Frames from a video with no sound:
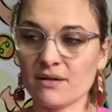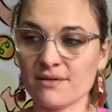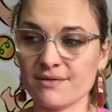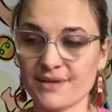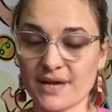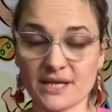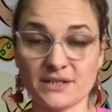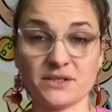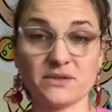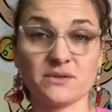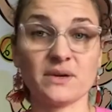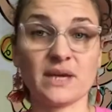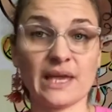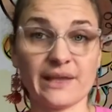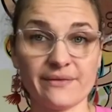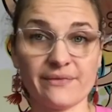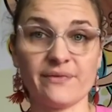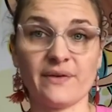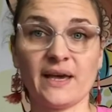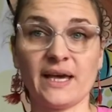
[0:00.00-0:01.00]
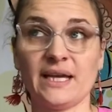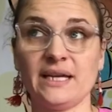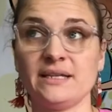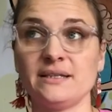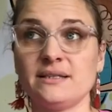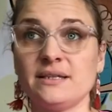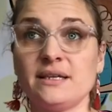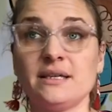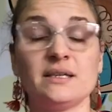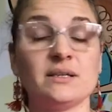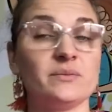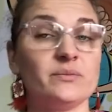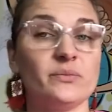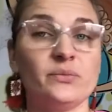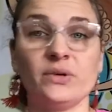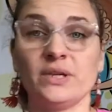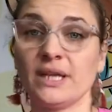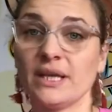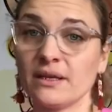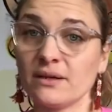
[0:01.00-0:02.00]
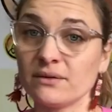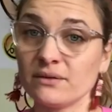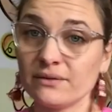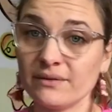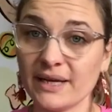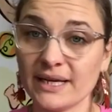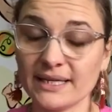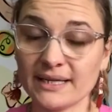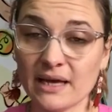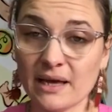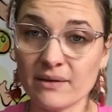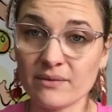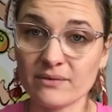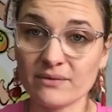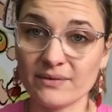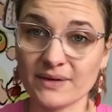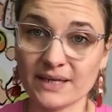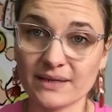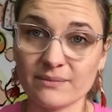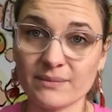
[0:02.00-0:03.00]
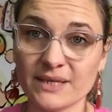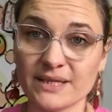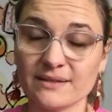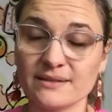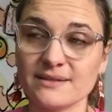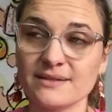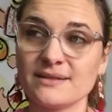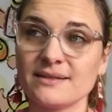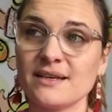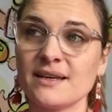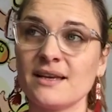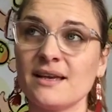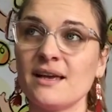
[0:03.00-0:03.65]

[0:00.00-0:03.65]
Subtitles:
that you can find in prenatal vitamins,